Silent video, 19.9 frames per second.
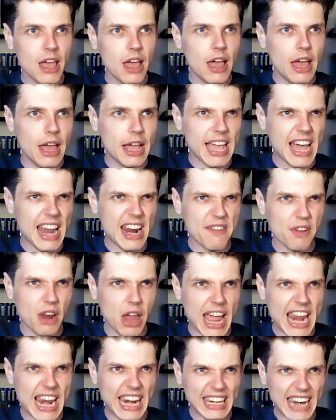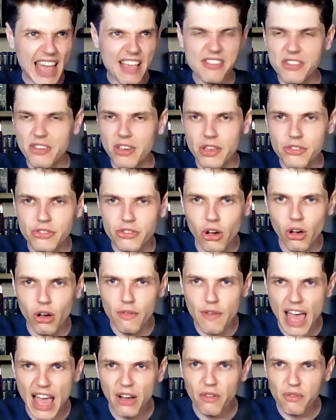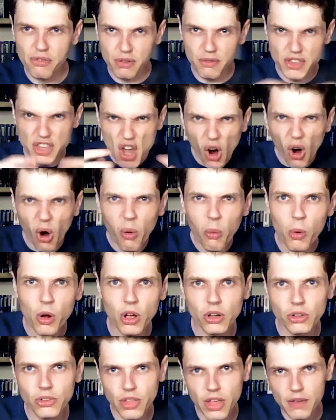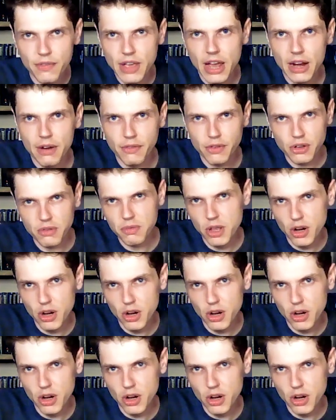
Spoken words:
kind of like lesser sort of elves of your world that have kind of,